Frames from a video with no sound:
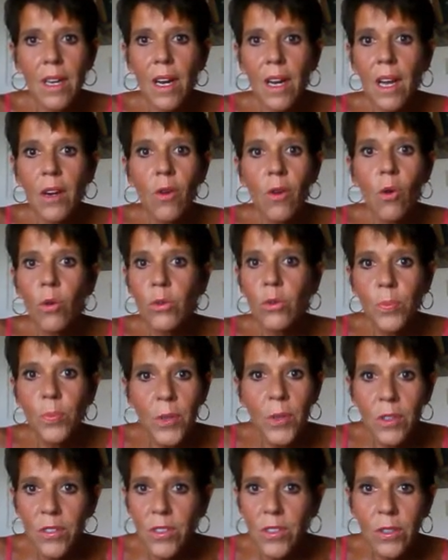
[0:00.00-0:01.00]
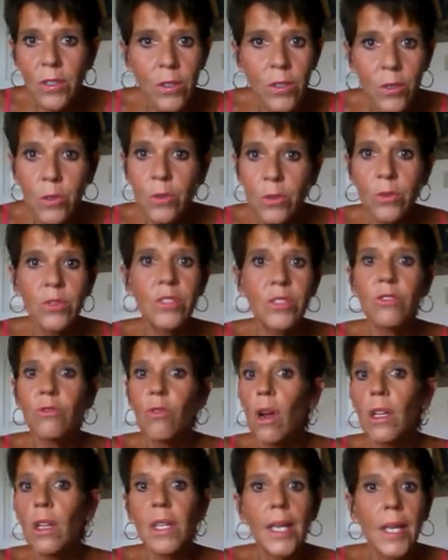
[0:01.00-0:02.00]
an older person who's
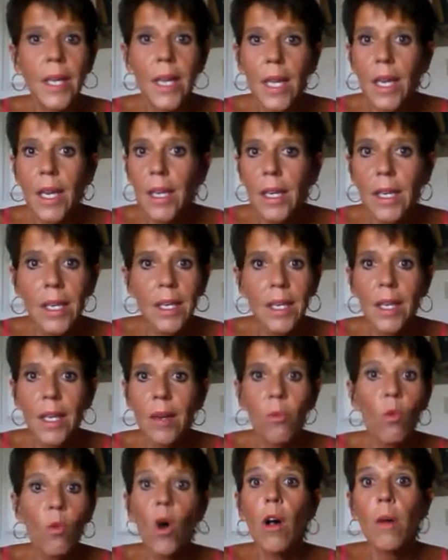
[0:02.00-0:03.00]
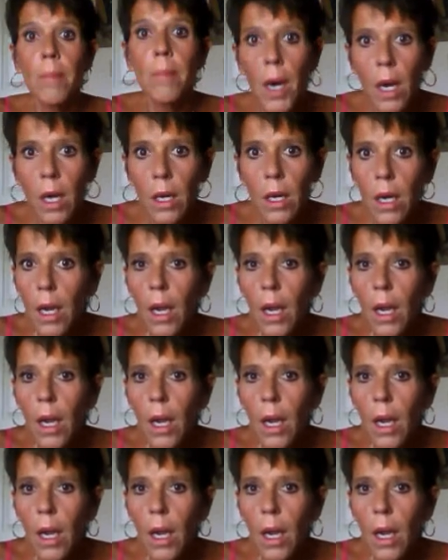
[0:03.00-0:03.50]
struggling at Walmart.